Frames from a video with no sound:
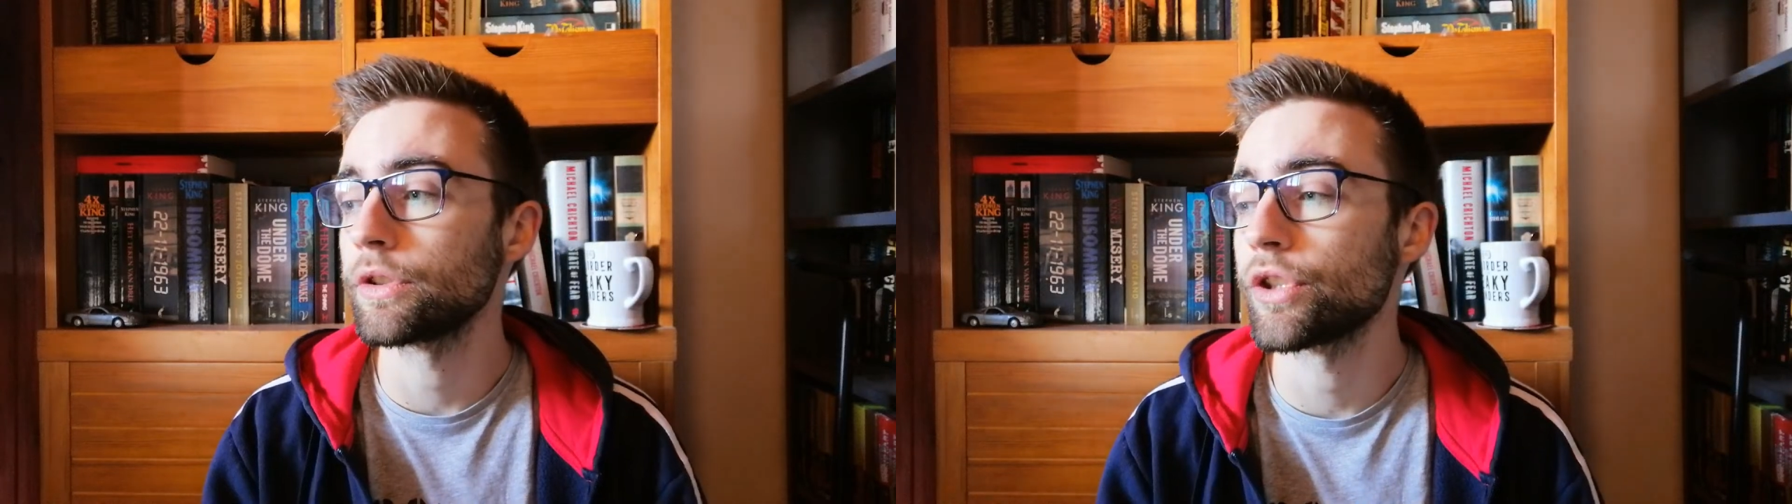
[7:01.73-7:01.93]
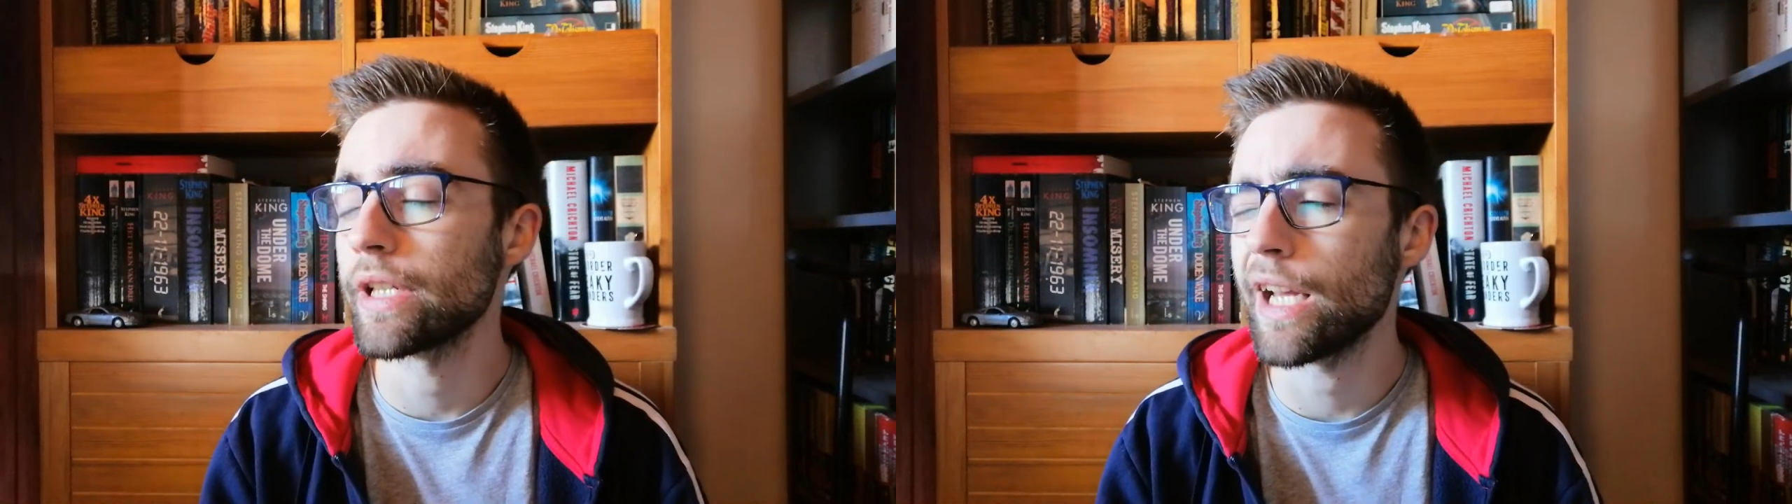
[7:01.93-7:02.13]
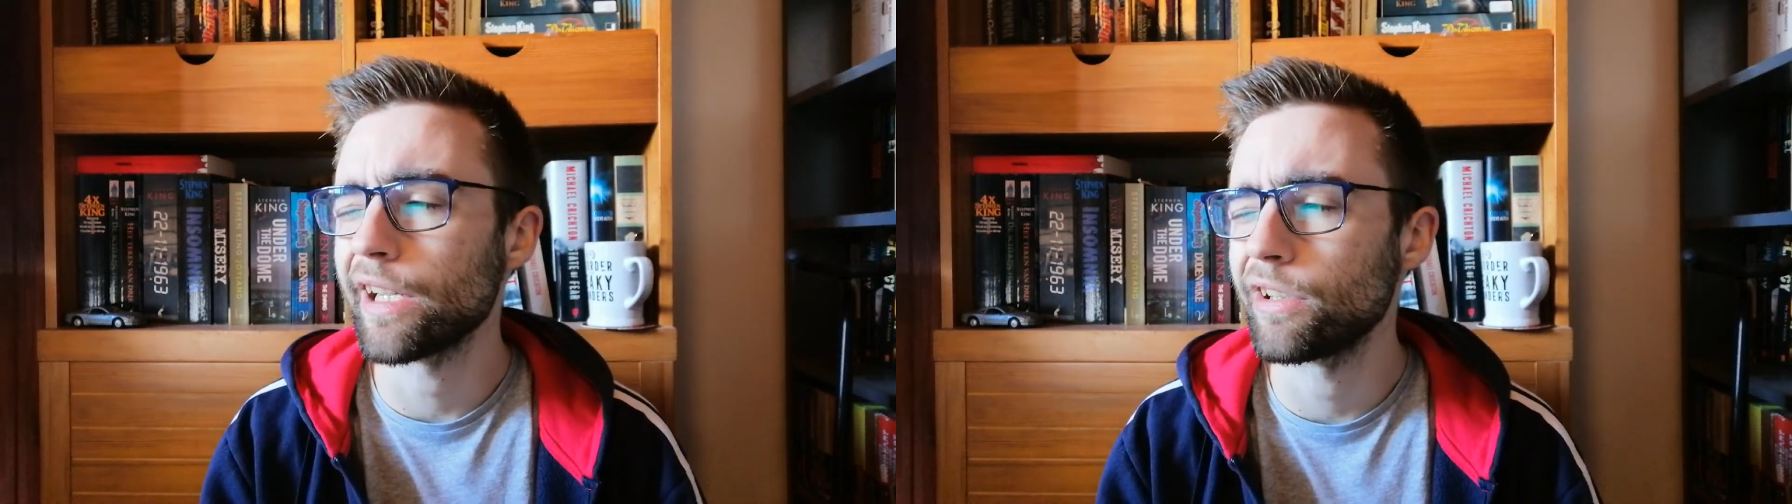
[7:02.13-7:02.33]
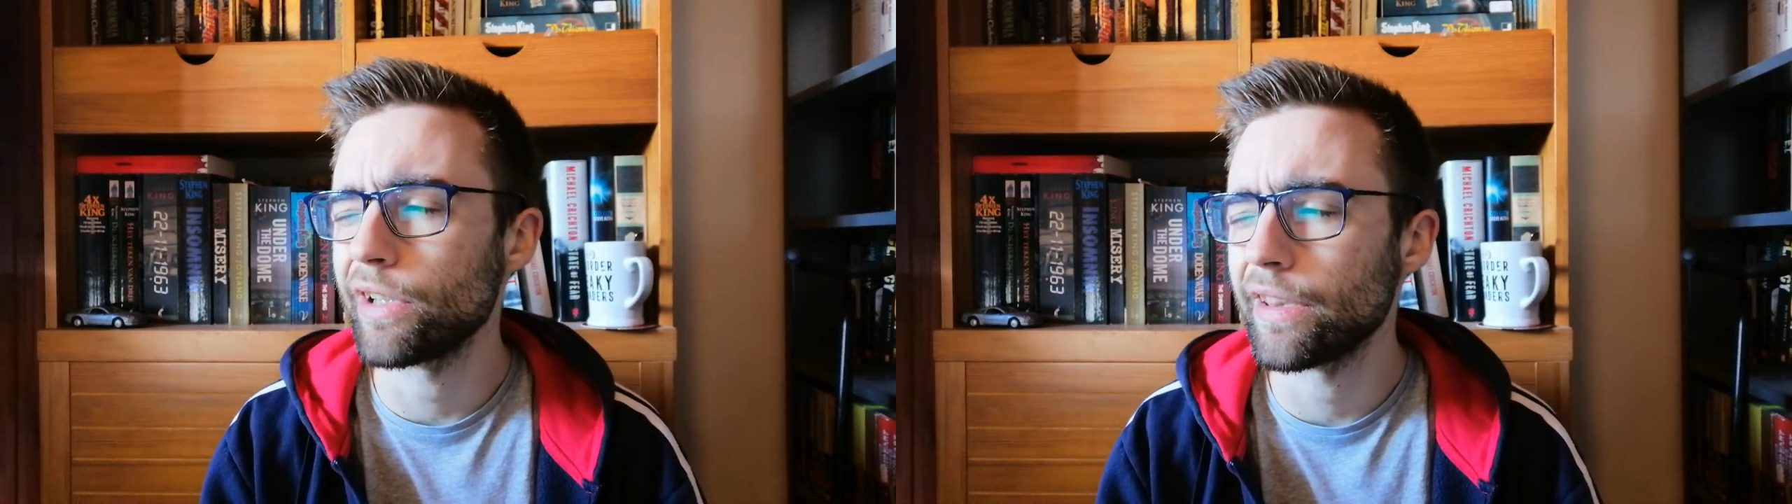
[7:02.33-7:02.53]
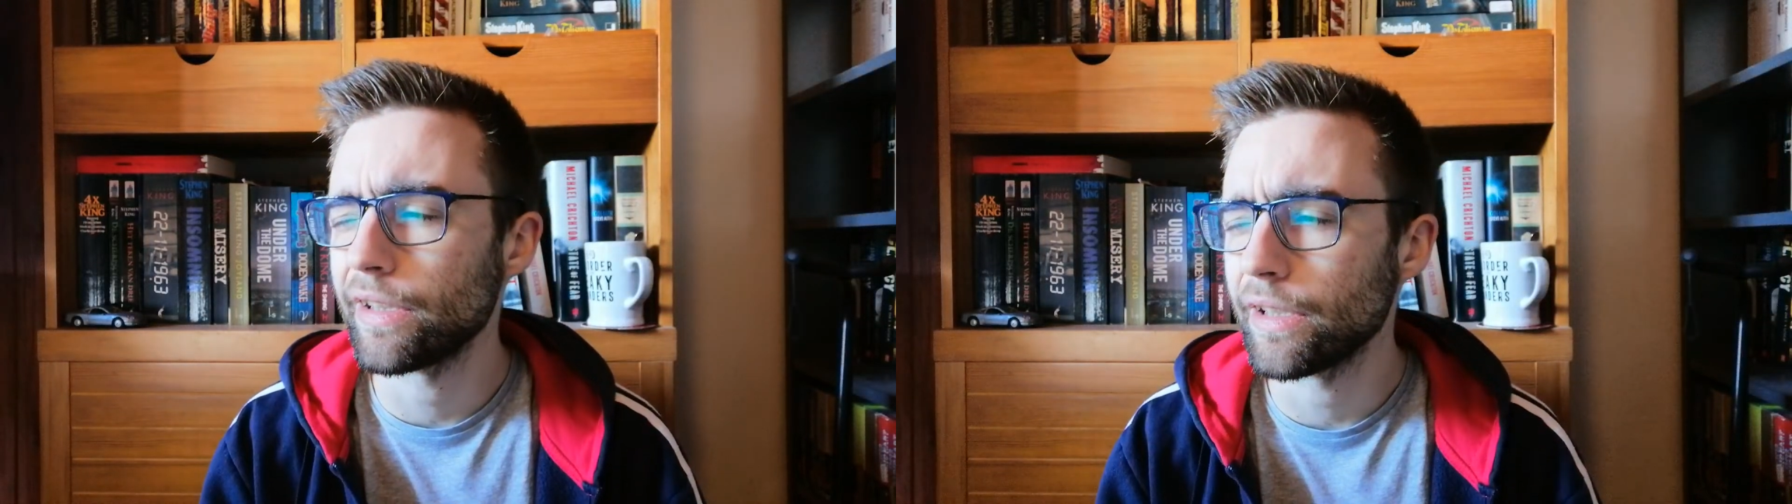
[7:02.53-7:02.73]
Chicago,
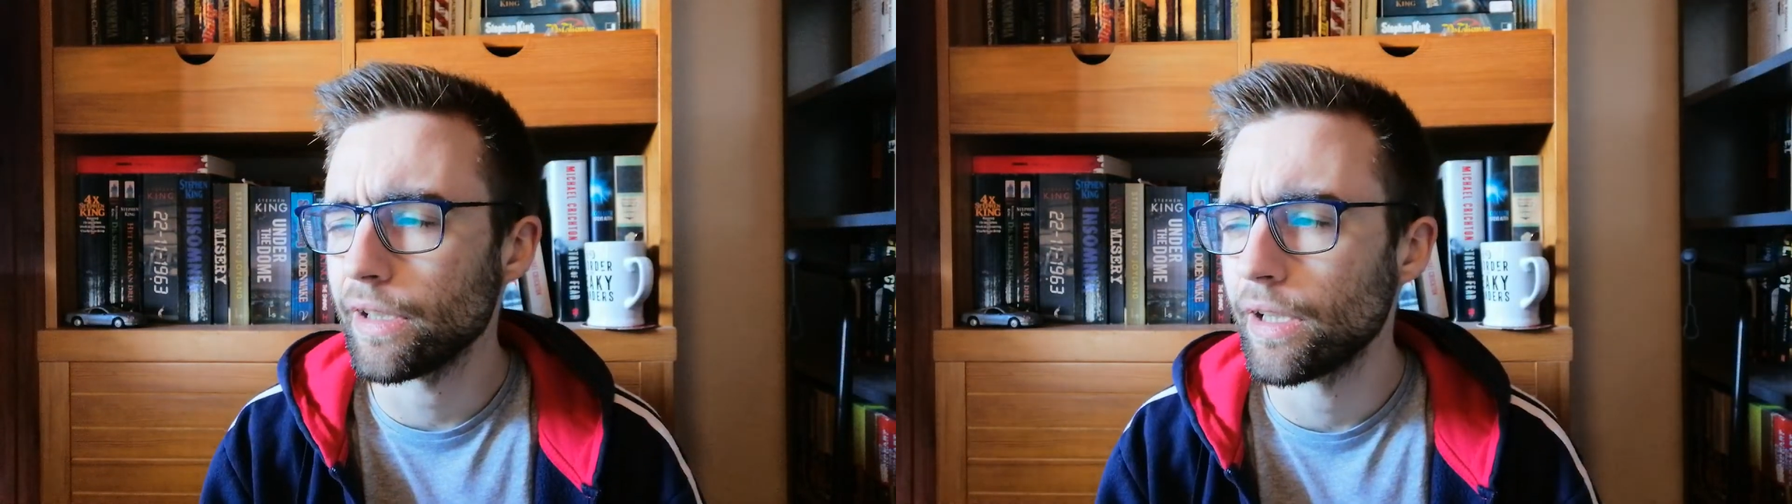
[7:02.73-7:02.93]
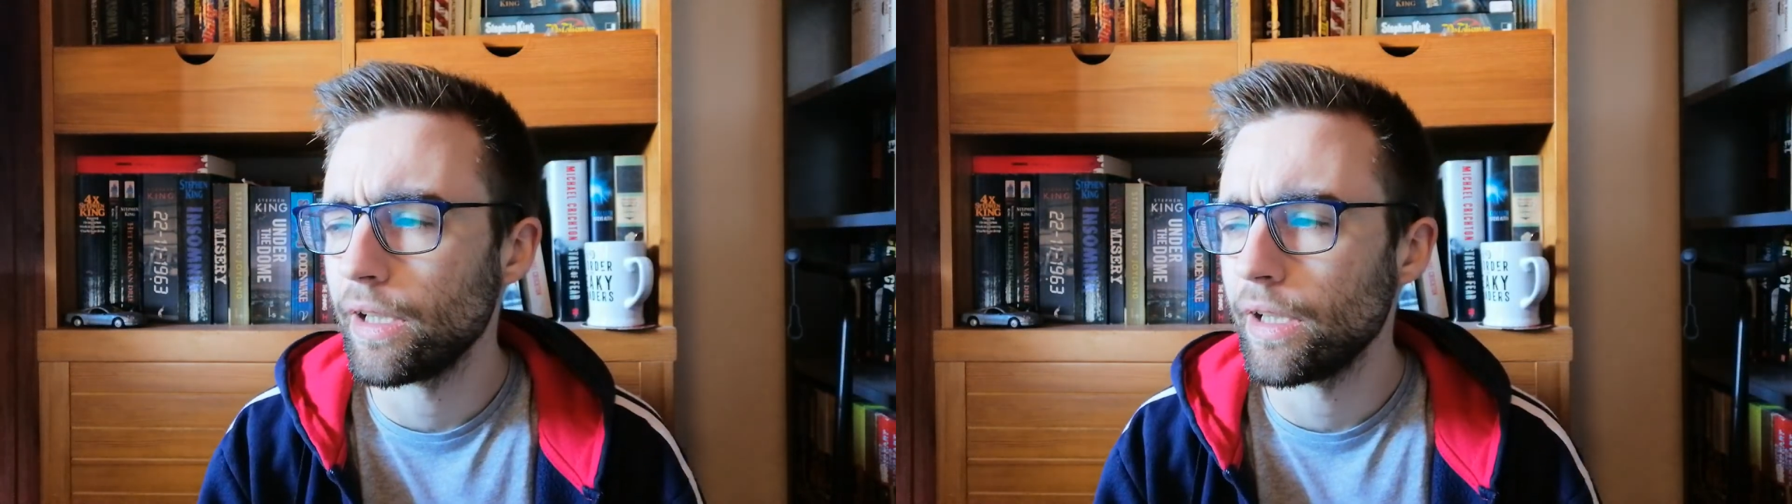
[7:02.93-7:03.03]
I think.